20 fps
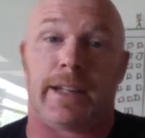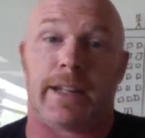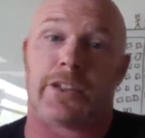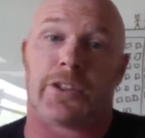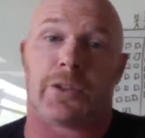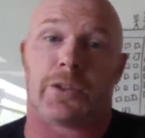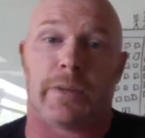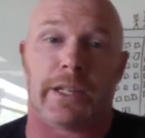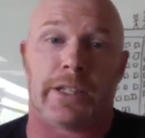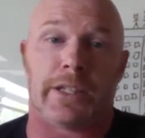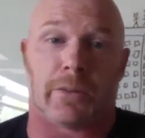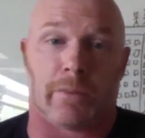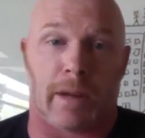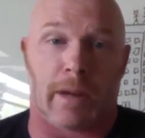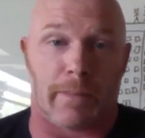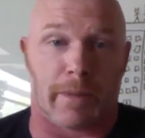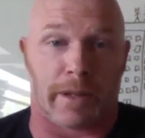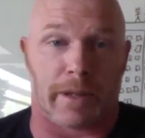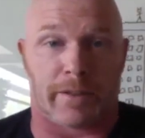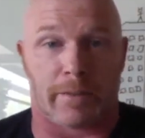need a suite to
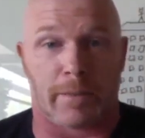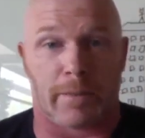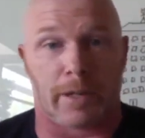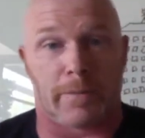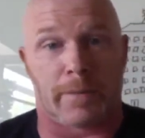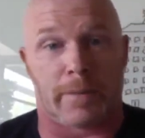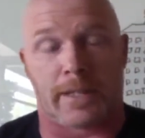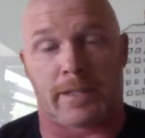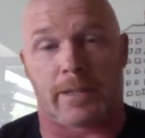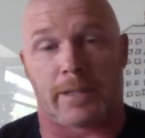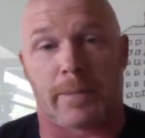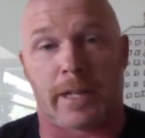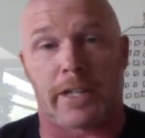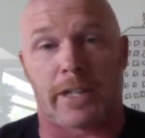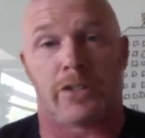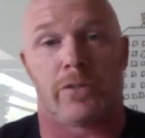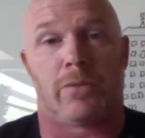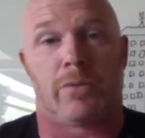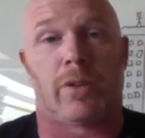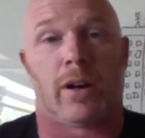rent month to month because I'm
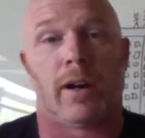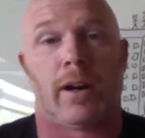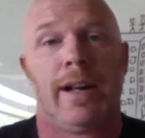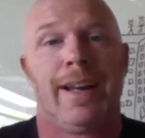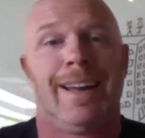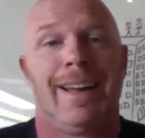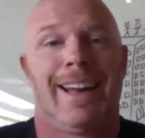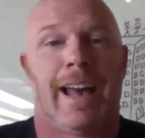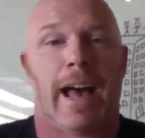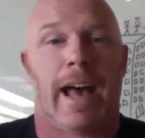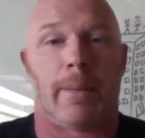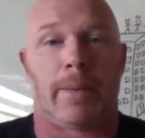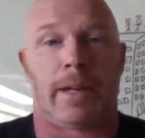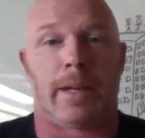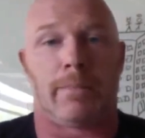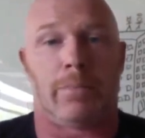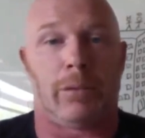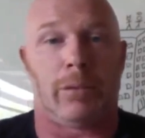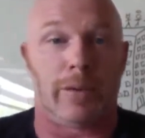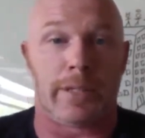not sure how
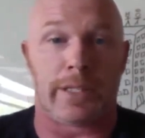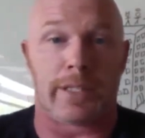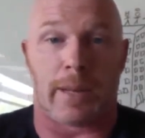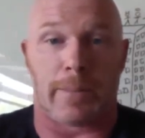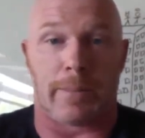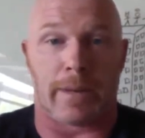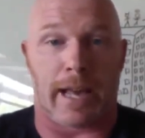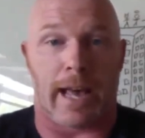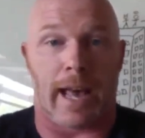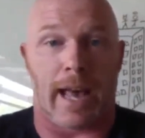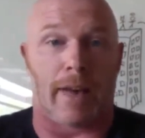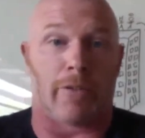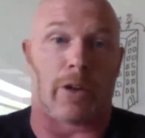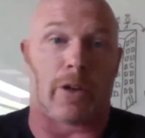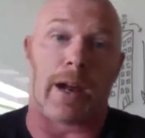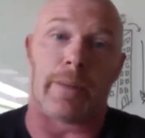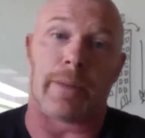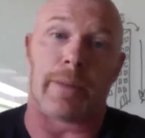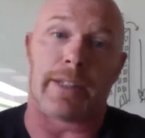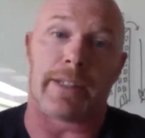many employees I'm going to
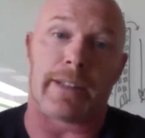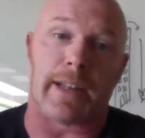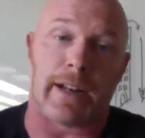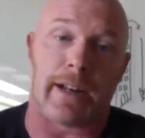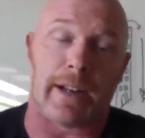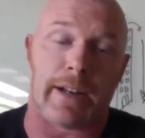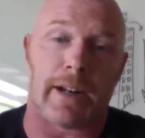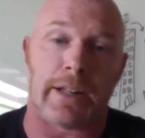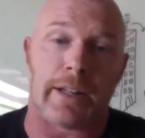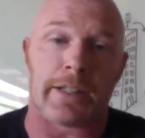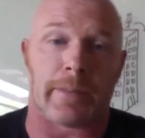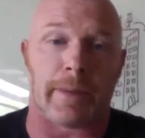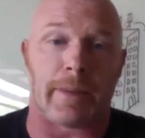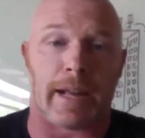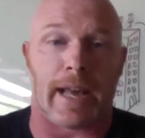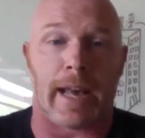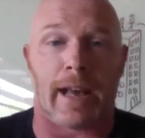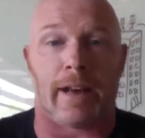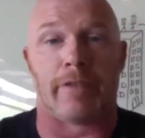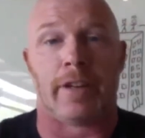have or how many 1099s I'm
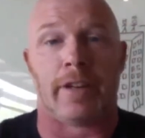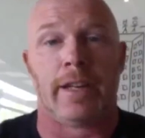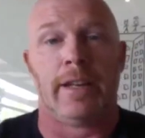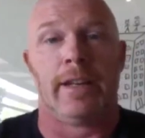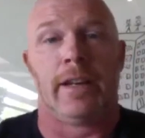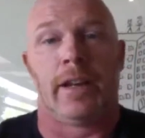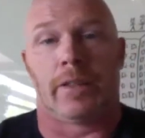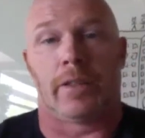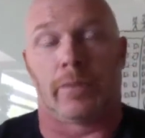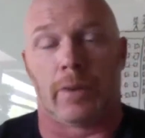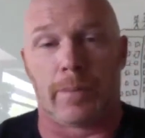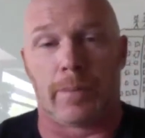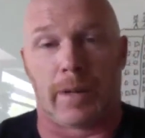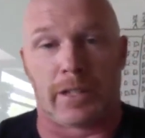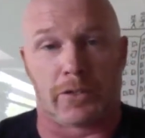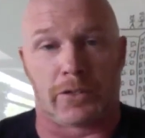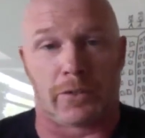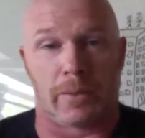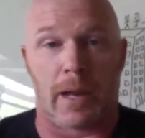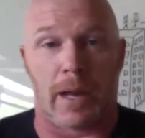going to have 3
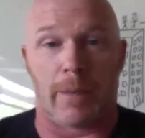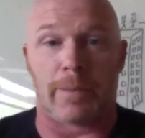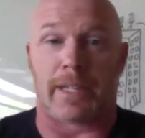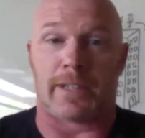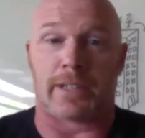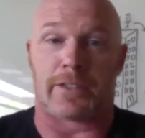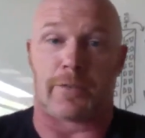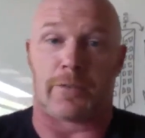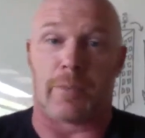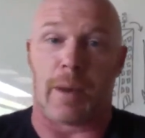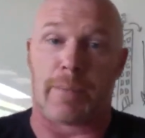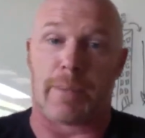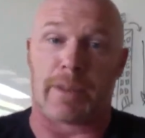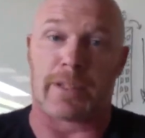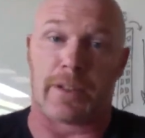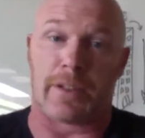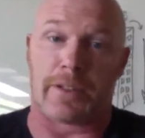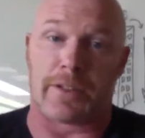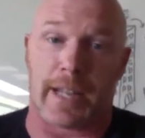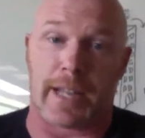months from now, because if my
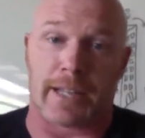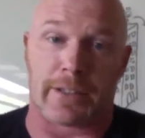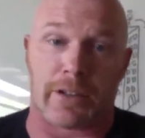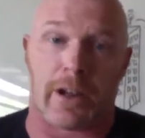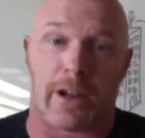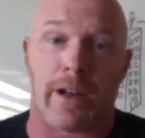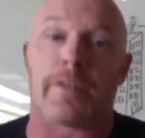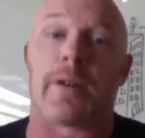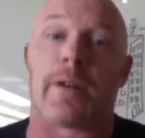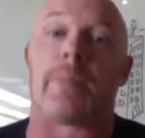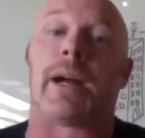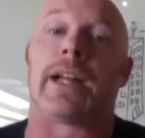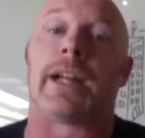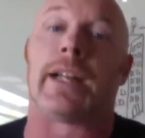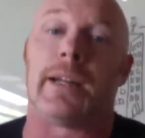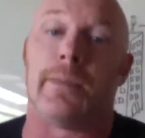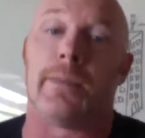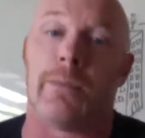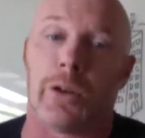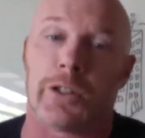business takes off, I
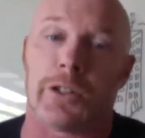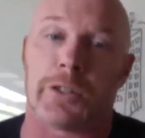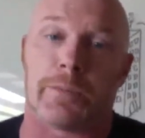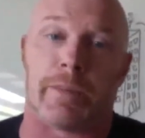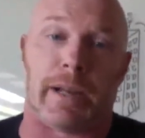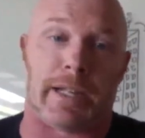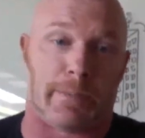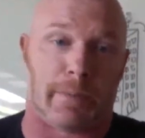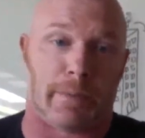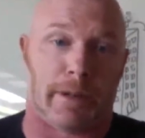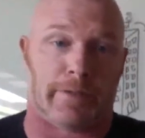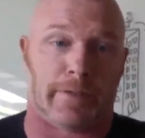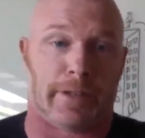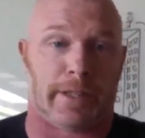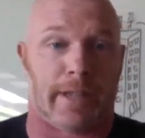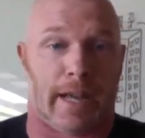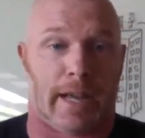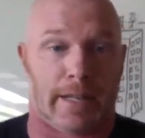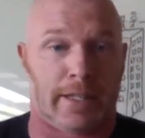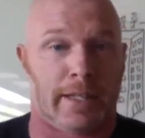might need more space. But if
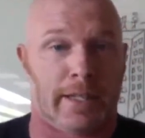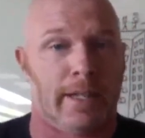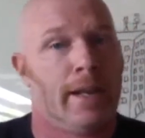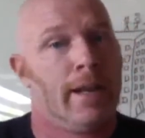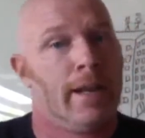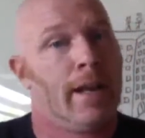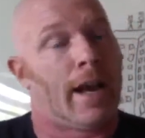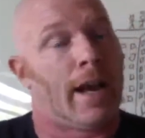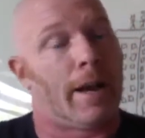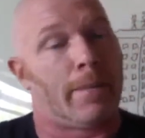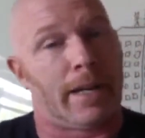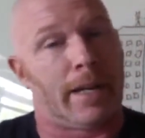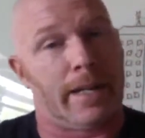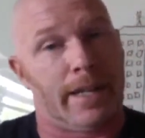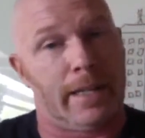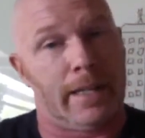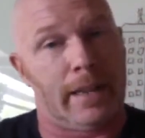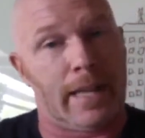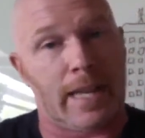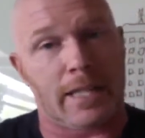it doesn't, I might
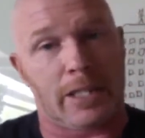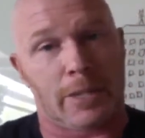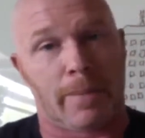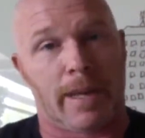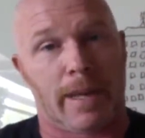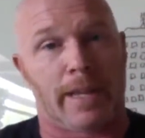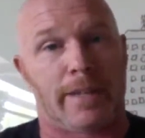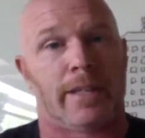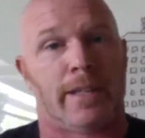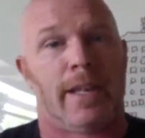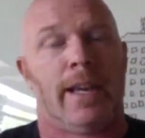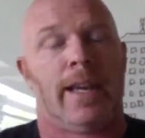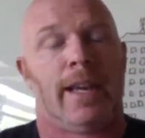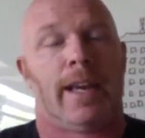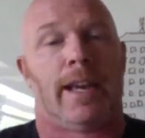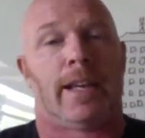need less space.